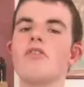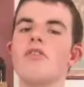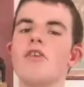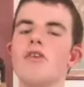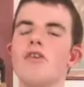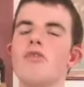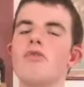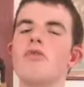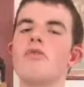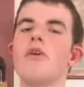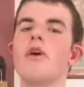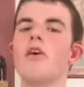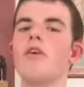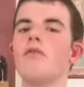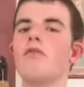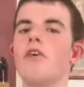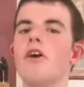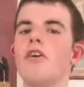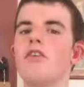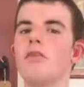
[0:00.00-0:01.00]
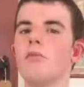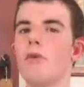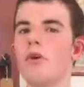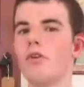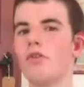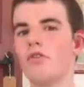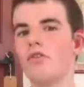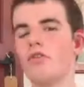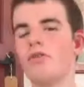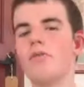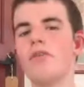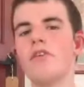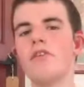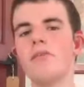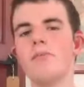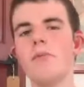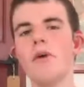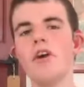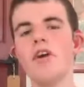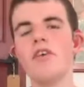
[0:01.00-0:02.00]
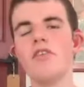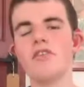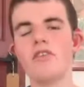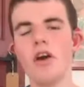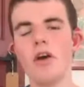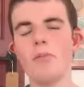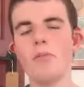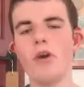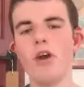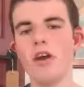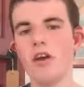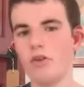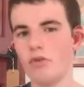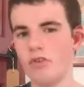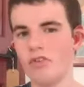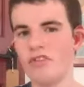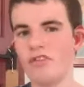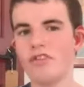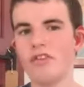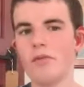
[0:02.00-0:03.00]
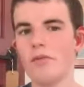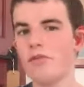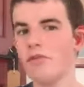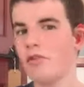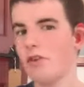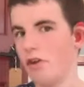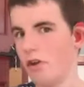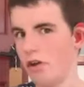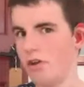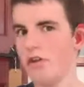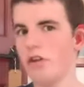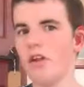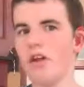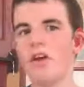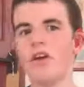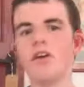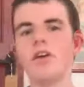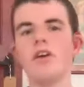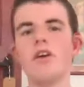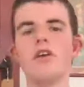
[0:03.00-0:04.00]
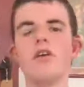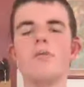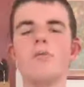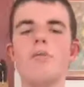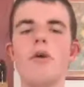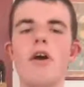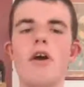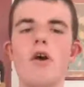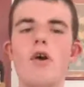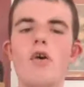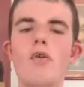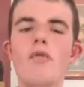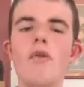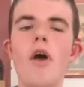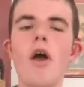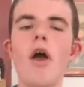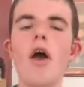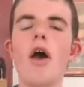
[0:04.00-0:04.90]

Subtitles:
So you saw that reflected both in Theresa May's campaign in 2017, that clearly didn't pay off,